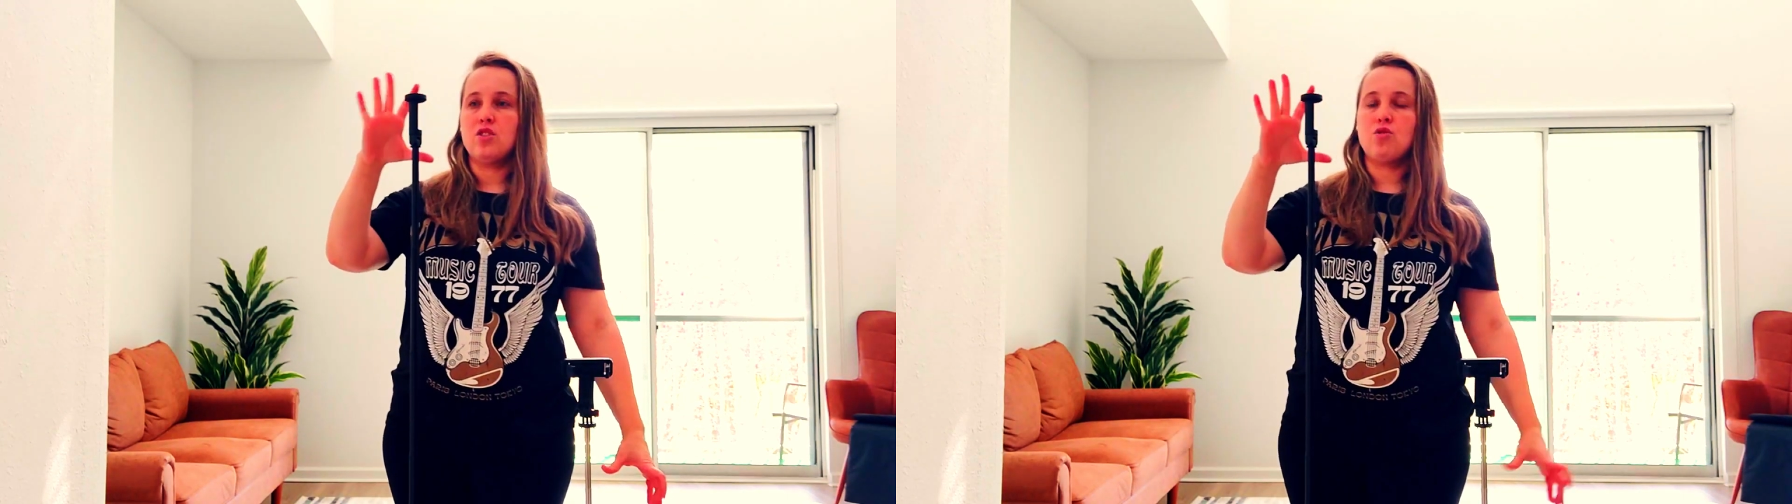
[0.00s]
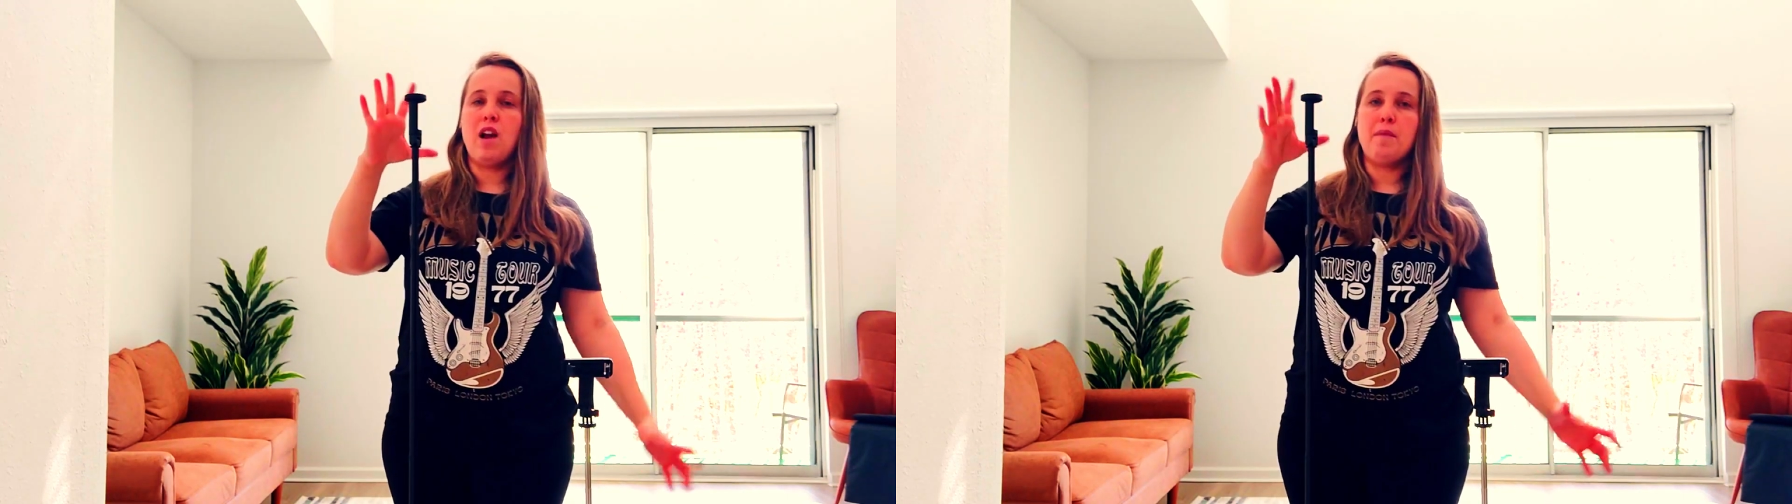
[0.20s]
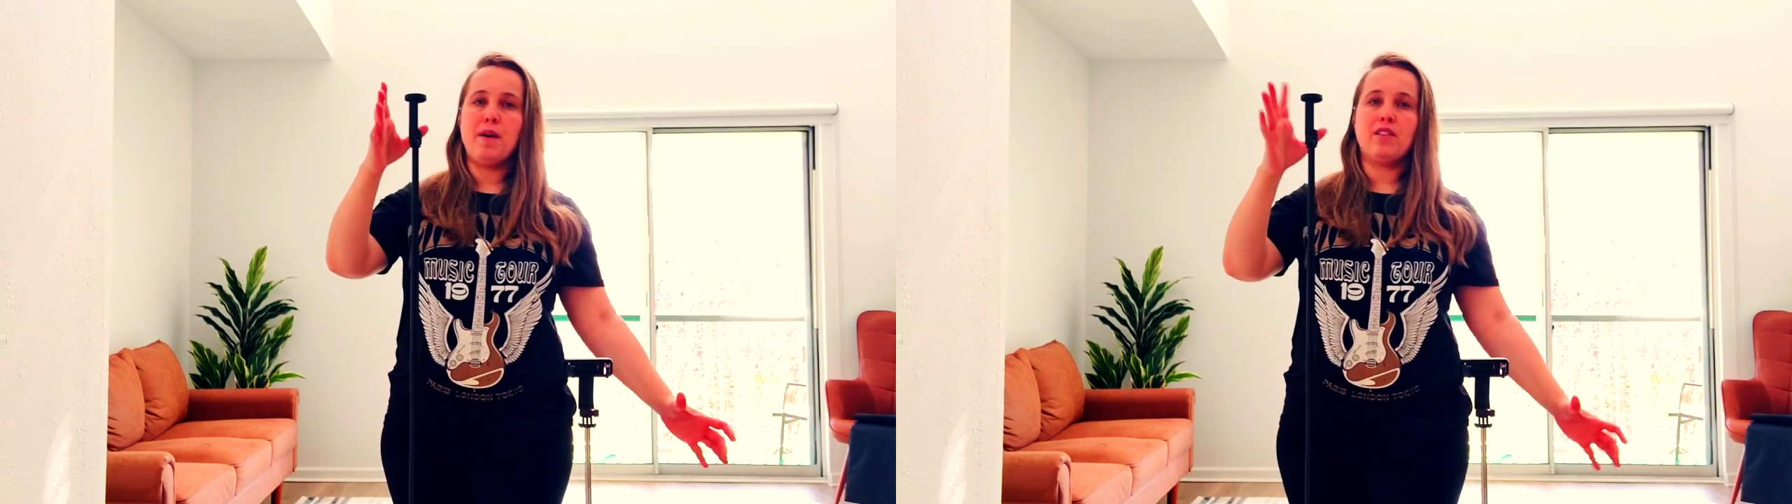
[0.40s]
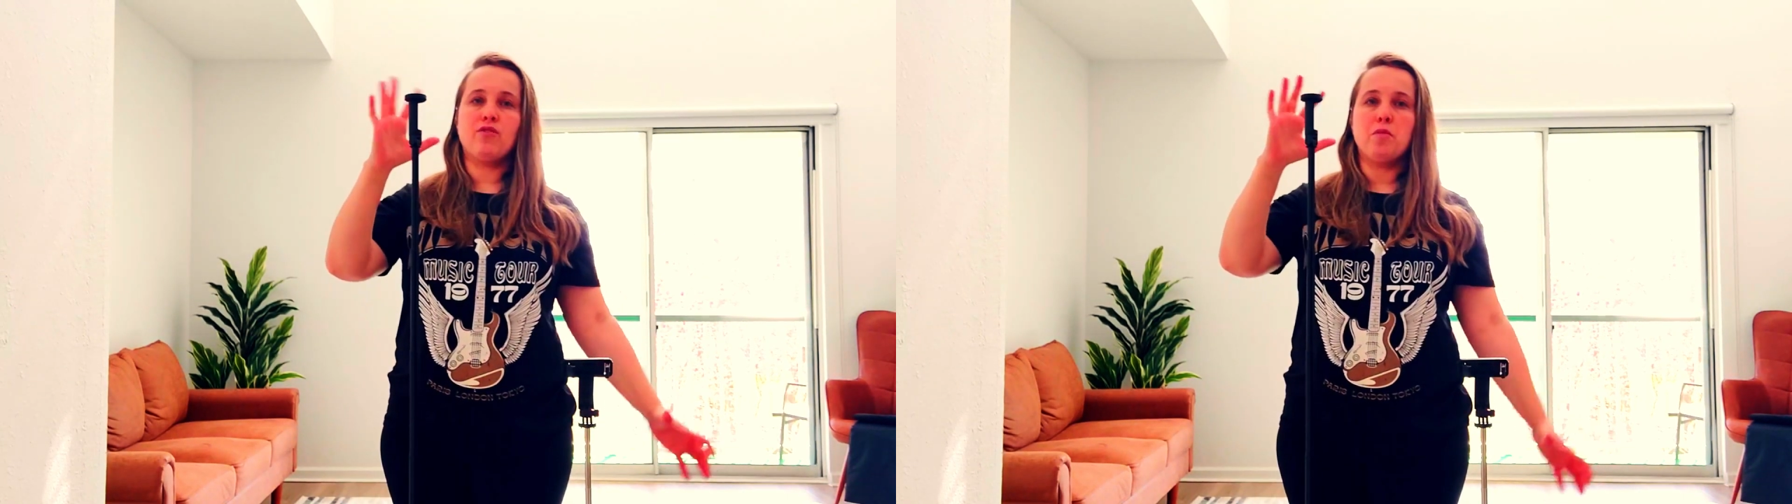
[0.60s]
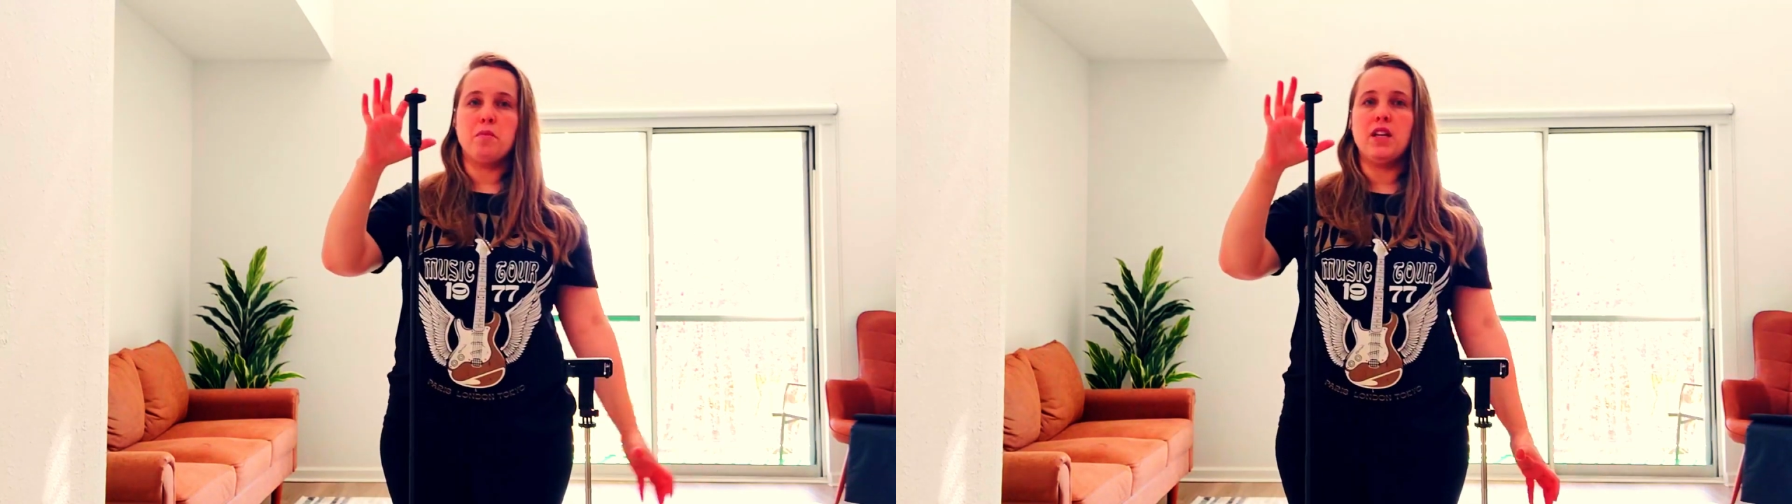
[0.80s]
tripod
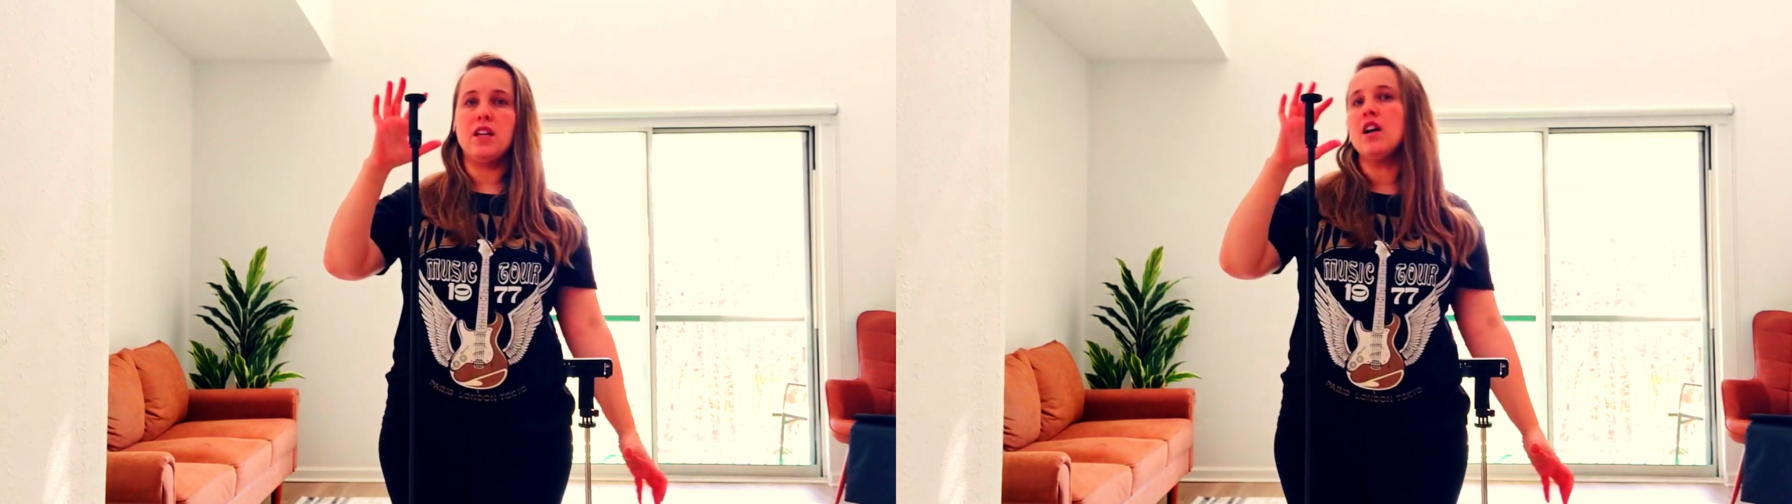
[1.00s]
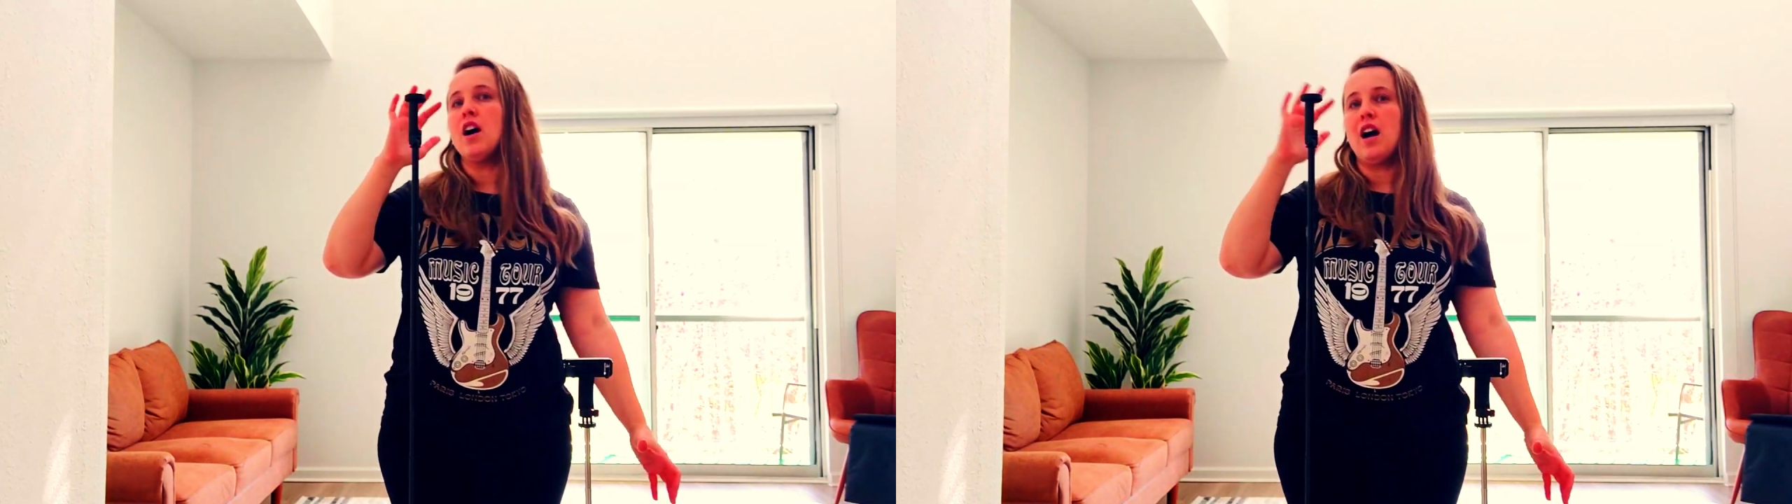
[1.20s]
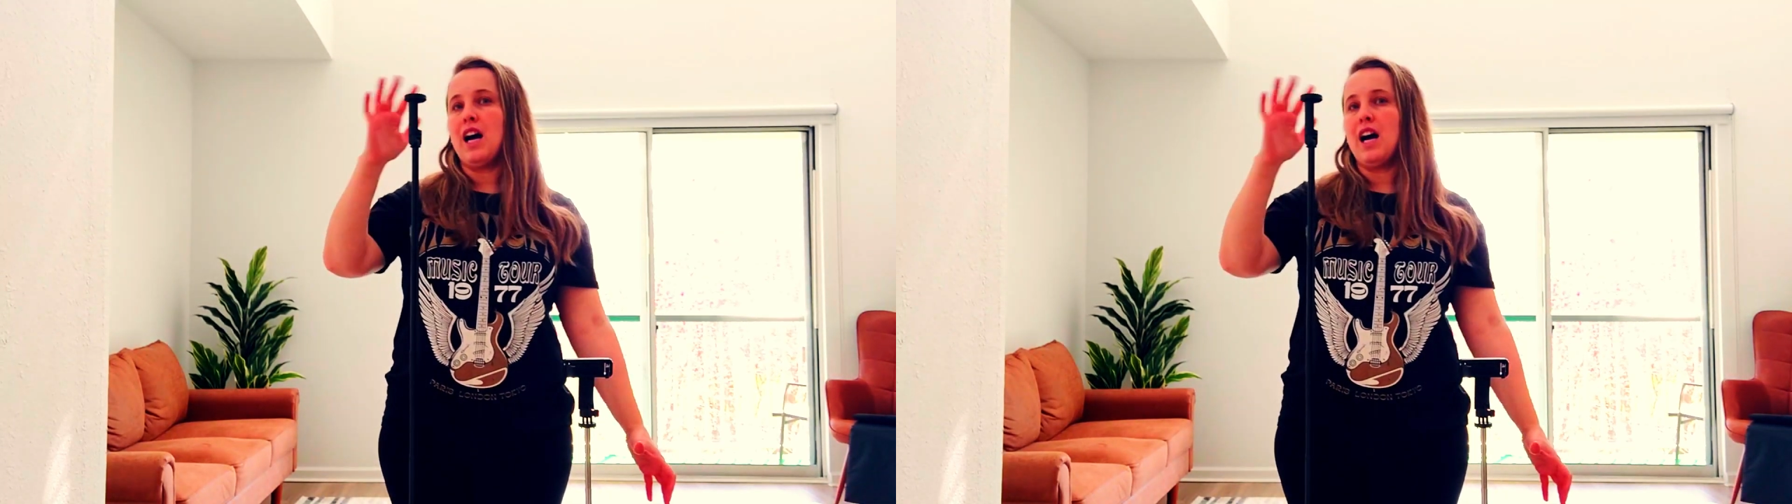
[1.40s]
for me.